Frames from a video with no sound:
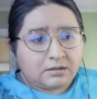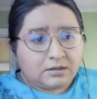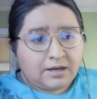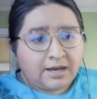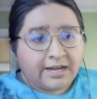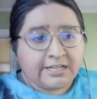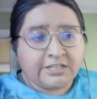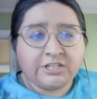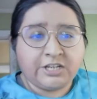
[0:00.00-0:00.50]

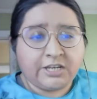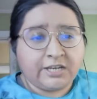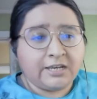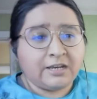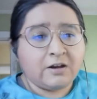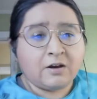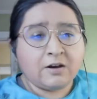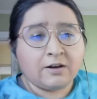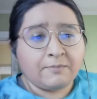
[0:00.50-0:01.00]
IGE
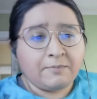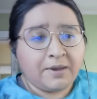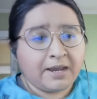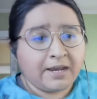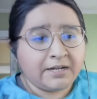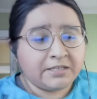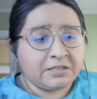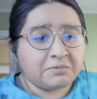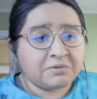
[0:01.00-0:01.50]
are
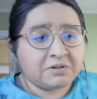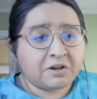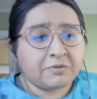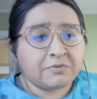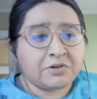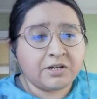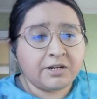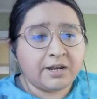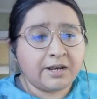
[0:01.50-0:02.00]
paid
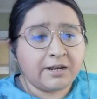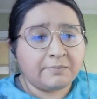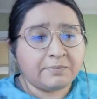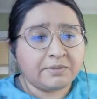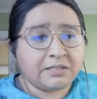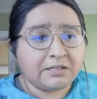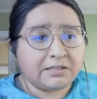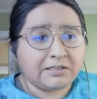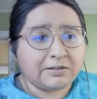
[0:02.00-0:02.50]
subscription
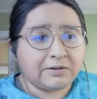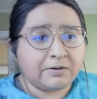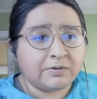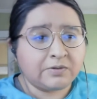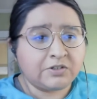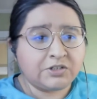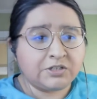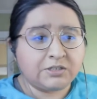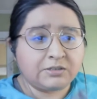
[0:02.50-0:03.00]
apps. So,
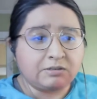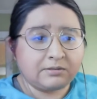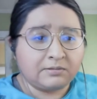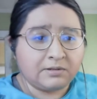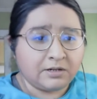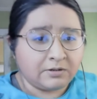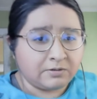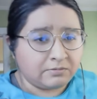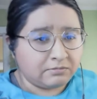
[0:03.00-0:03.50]
just,
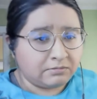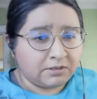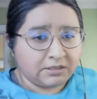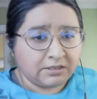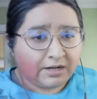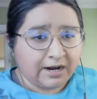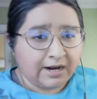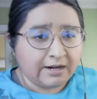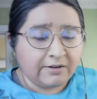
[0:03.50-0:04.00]

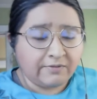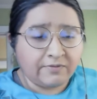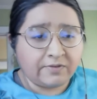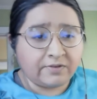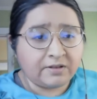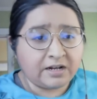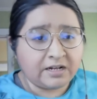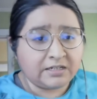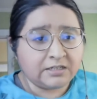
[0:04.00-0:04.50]
decide if
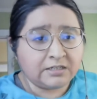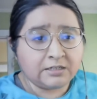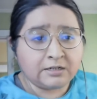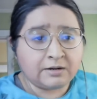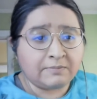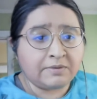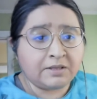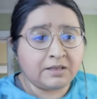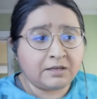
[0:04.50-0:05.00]
that's
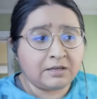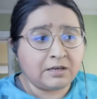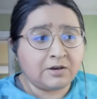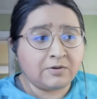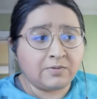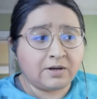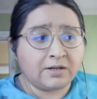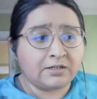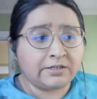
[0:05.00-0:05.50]
something that you
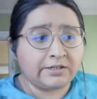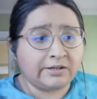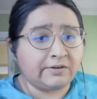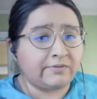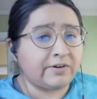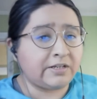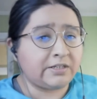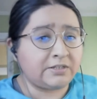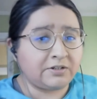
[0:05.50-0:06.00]
want to
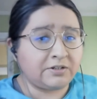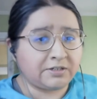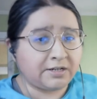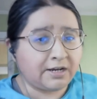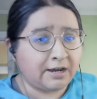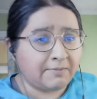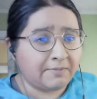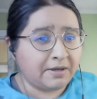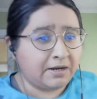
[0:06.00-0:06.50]
invest your
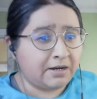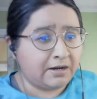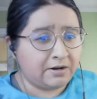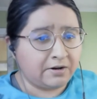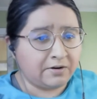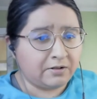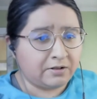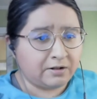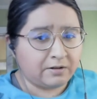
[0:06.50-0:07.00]
time in
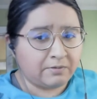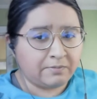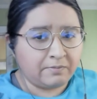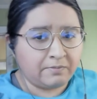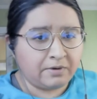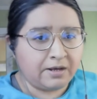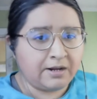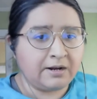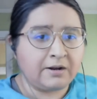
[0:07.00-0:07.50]

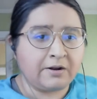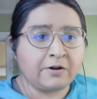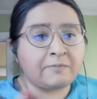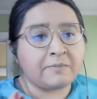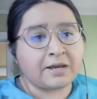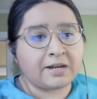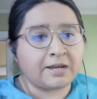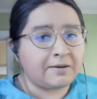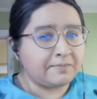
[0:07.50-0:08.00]
your
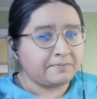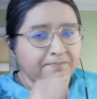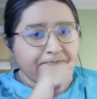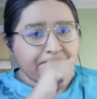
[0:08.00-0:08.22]
money.